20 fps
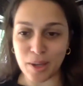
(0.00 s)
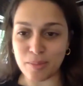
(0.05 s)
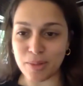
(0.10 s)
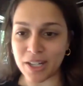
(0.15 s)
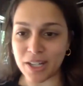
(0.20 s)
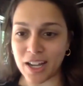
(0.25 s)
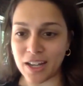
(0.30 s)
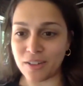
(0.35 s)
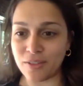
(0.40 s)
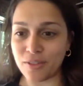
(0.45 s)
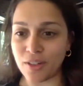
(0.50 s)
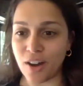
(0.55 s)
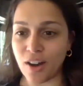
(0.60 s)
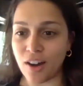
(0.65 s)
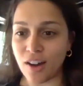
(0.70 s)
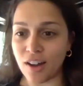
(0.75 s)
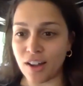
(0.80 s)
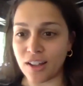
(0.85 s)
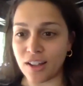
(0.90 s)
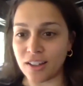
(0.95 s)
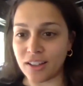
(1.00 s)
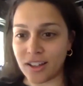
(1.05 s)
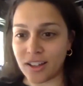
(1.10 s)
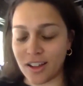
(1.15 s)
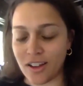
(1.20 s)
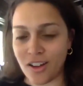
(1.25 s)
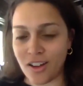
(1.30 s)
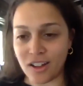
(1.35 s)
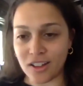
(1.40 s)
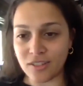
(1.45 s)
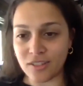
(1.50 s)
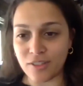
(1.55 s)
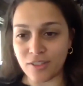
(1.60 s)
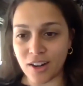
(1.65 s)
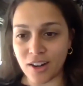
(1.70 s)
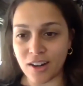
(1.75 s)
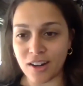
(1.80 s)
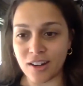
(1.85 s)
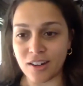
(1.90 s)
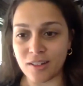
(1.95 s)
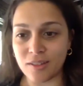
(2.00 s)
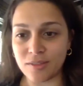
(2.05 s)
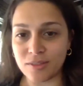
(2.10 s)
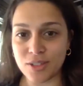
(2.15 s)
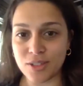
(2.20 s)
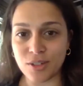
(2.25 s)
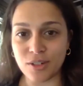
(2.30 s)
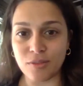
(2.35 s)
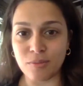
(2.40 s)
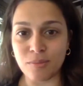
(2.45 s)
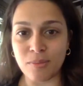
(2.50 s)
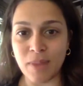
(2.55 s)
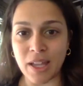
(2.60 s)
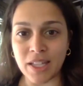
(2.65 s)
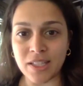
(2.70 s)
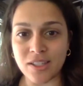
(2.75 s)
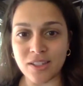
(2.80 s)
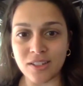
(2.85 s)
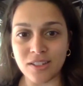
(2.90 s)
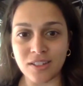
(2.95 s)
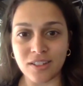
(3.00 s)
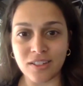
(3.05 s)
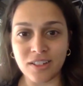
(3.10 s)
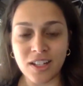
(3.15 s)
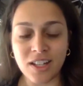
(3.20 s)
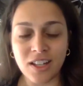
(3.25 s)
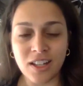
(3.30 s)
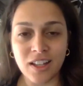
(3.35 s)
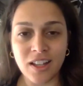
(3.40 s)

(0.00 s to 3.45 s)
but kind of all of our sort of mental